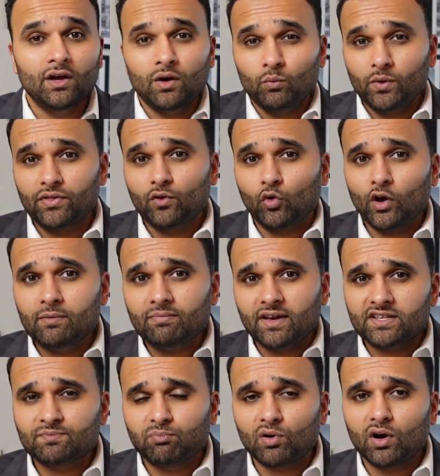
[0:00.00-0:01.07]
With
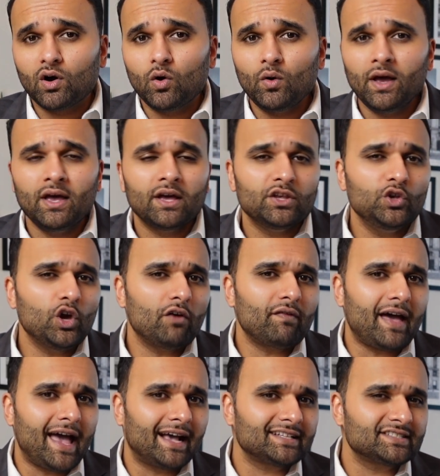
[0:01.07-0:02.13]
Coinbase Pro, you have
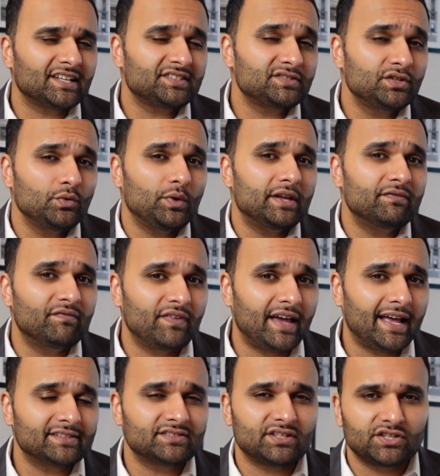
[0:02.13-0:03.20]
access to
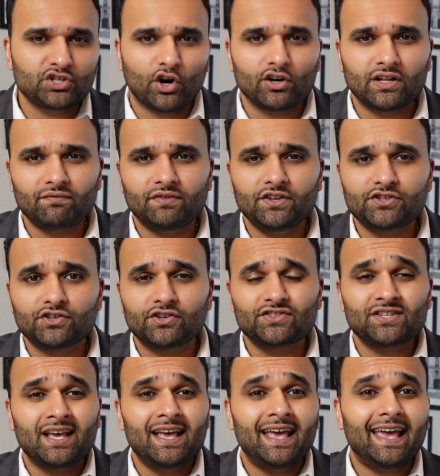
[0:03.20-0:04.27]
advanced charting features